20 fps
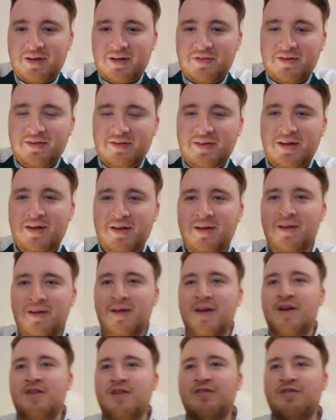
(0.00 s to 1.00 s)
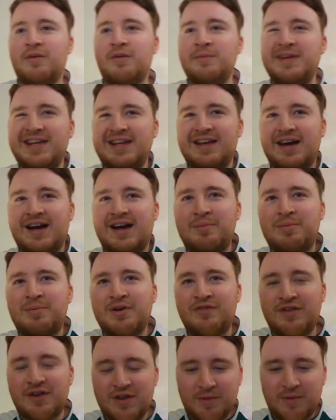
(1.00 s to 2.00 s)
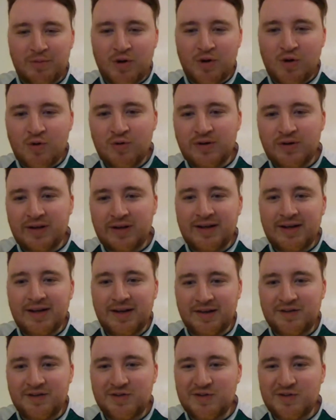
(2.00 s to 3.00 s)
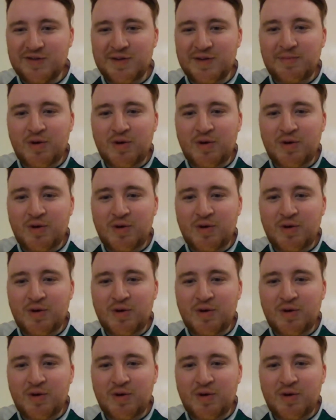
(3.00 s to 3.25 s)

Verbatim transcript: I think that for me, I prefer the bottle green. Eh, do you know aye, the